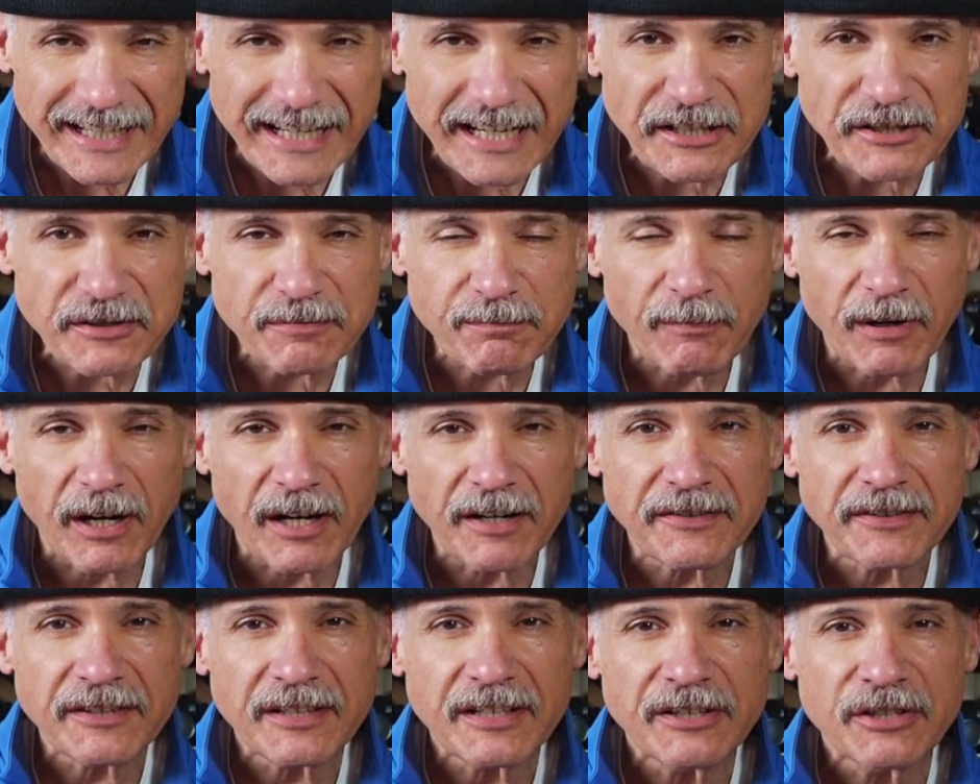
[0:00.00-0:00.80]
Each
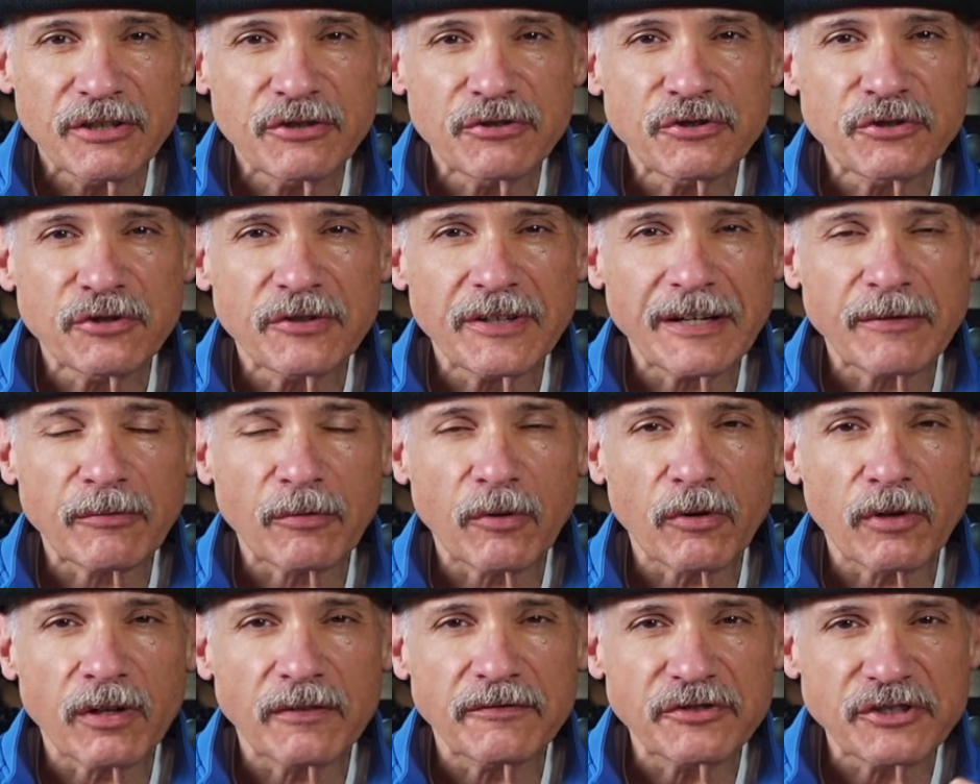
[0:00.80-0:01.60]
month, you shoot a
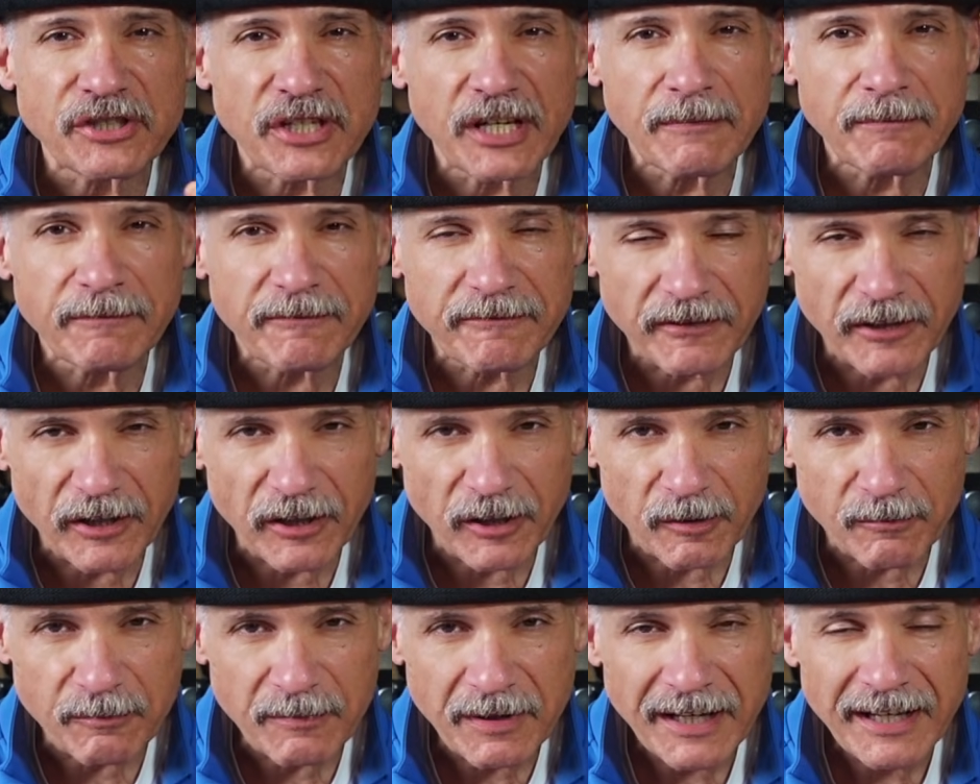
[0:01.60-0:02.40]
roll of cheap
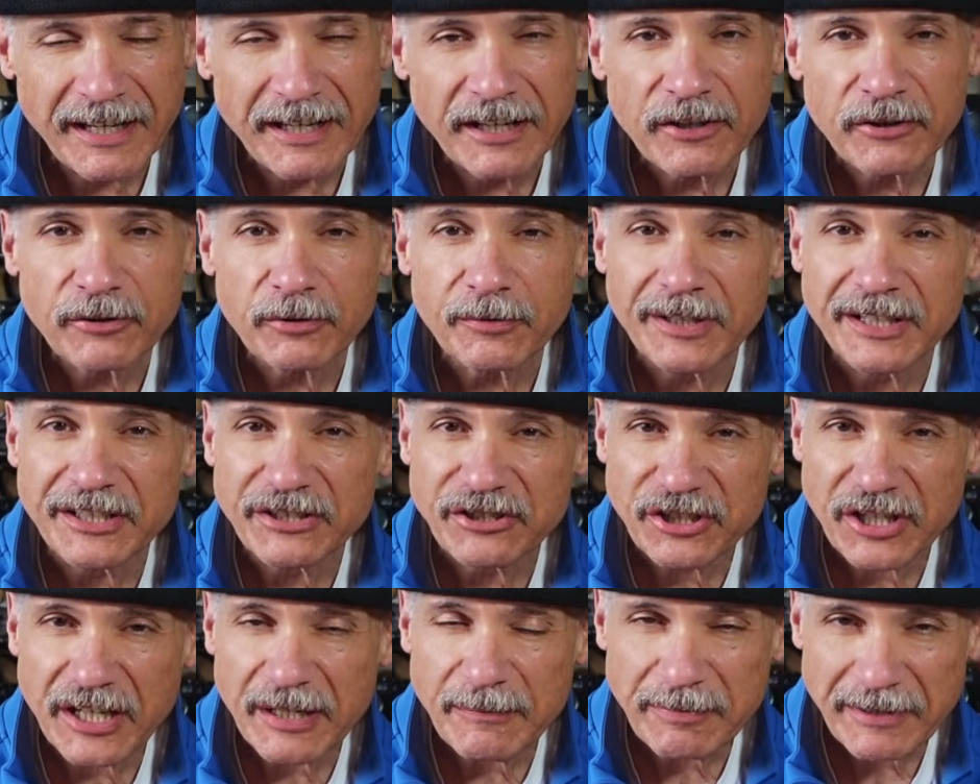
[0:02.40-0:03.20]
film through a
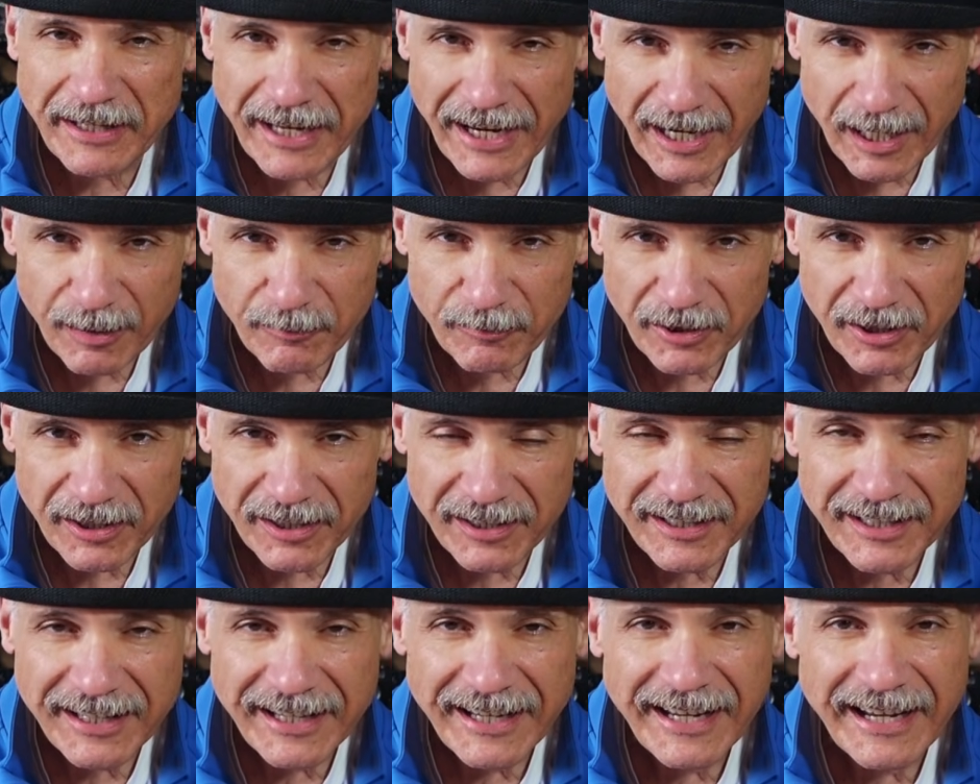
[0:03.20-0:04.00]
cheap
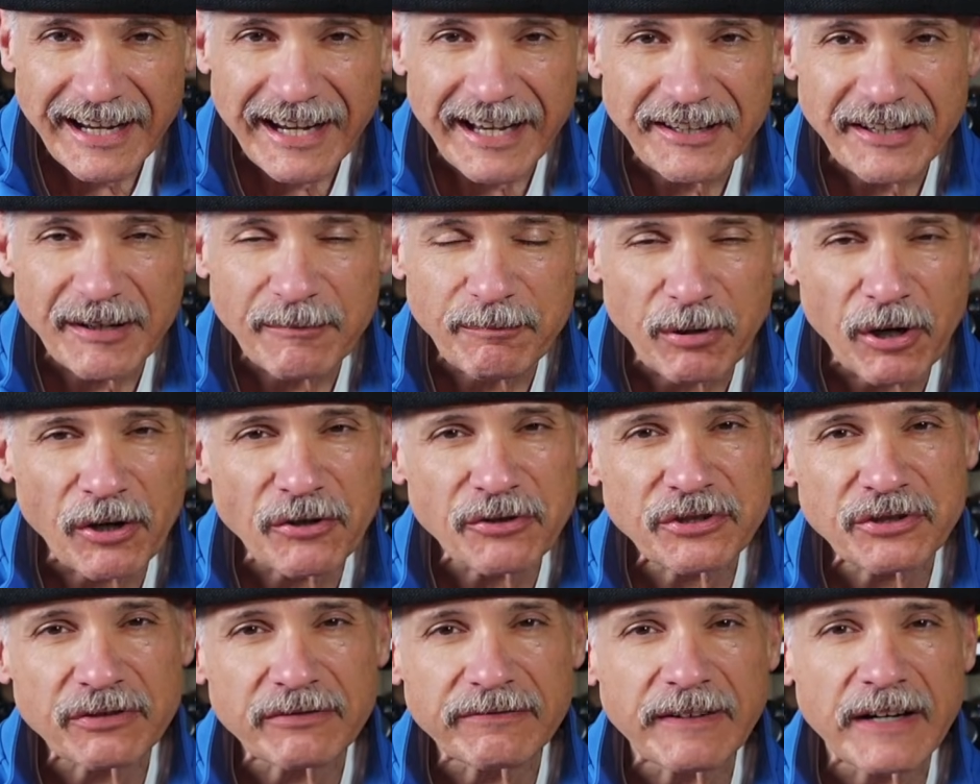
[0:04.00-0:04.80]
camera and then
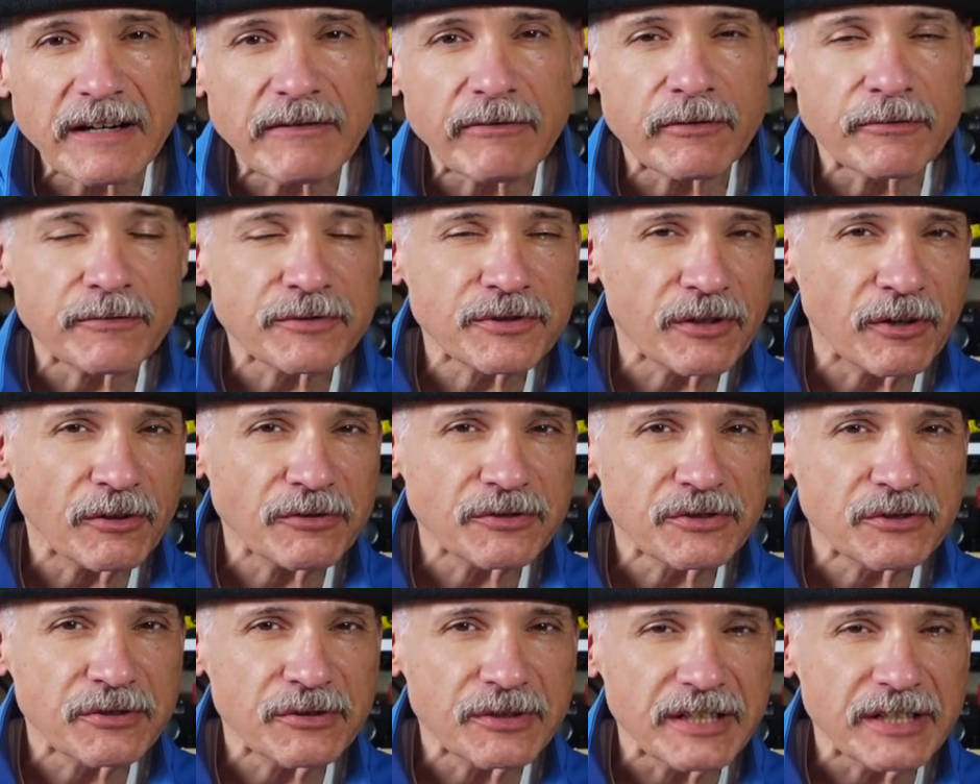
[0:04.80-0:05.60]
post your favorite results to